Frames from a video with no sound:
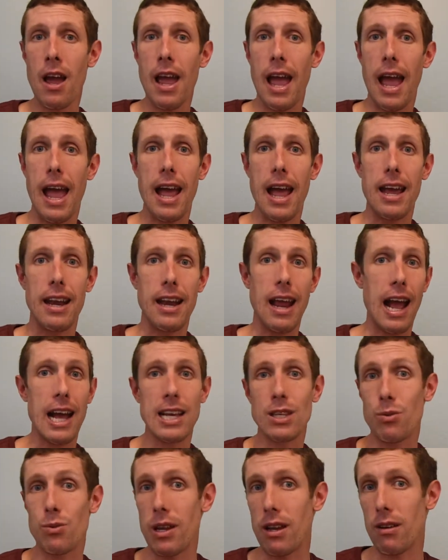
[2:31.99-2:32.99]
And
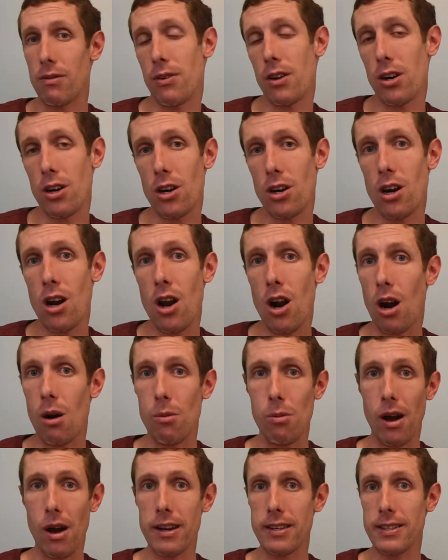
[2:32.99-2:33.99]
as we get fitter, our
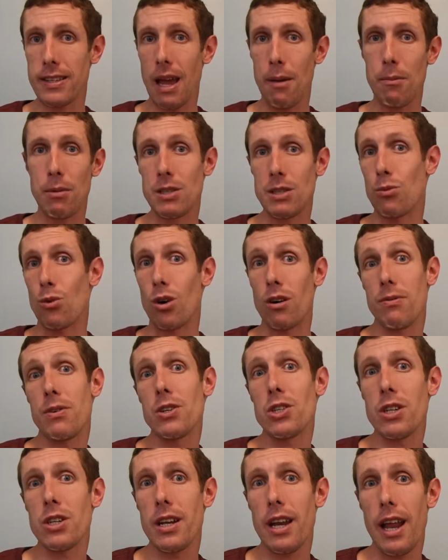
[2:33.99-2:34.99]
bodies get much more
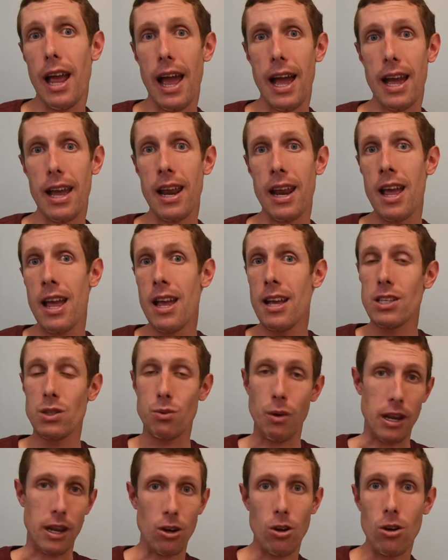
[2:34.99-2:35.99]
efficient at
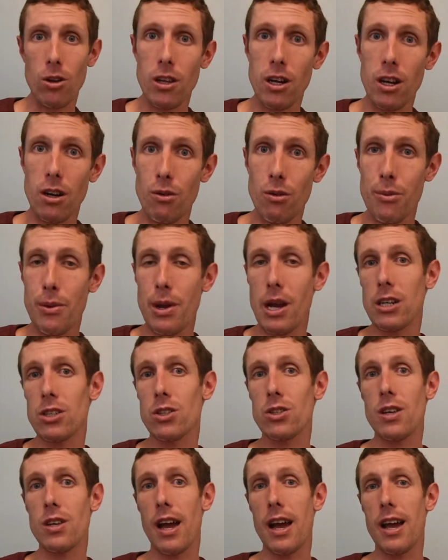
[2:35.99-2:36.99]
sweating earlier when we
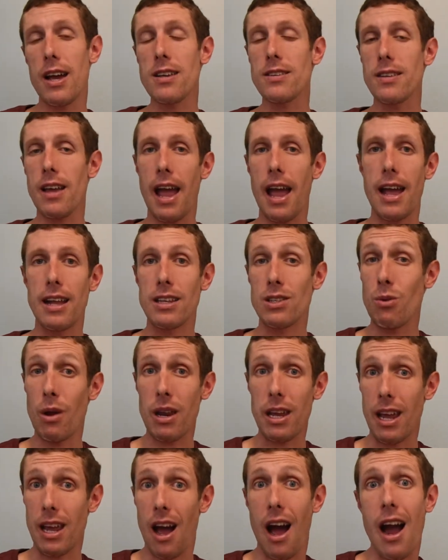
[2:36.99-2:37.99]
exercise and
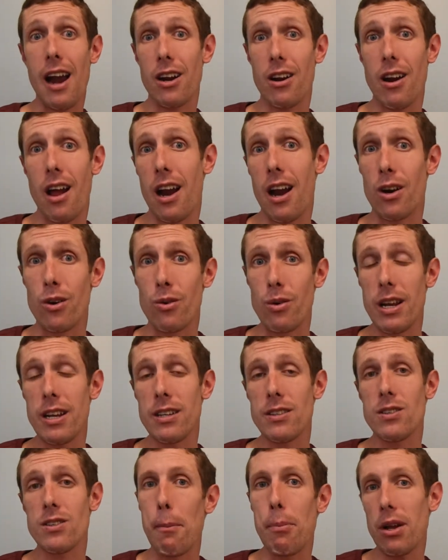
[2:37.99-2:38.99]
sweating at higher and higher rates.